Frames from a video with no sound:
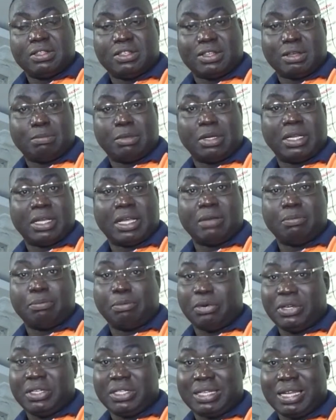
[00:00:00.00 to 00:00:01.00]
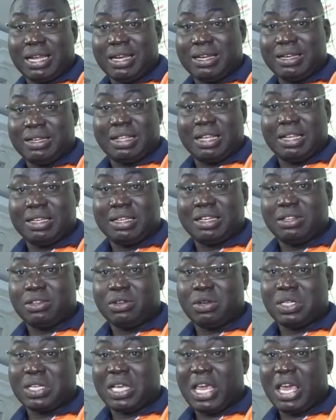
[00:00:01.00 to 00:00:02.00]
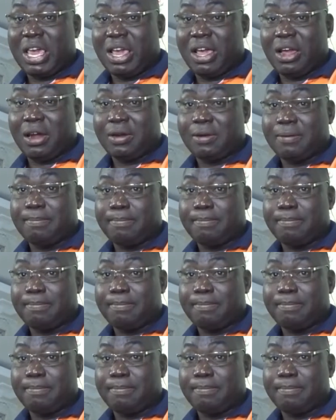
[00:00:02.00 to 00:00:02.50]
Somebody can pretend they did not hear.